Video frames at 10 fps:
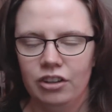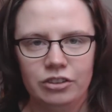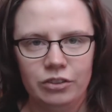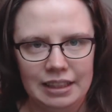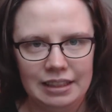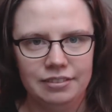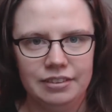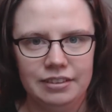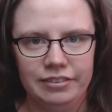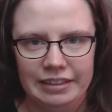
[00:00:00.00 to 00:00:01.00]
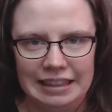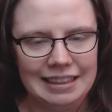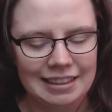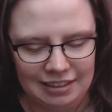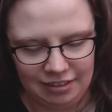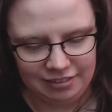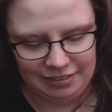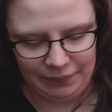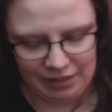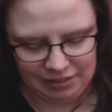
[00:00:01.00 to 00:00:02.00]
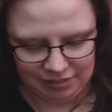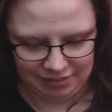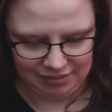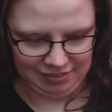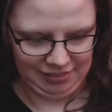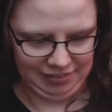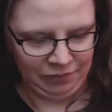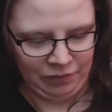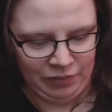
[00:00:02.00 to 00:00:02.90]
2015 GlossyBox.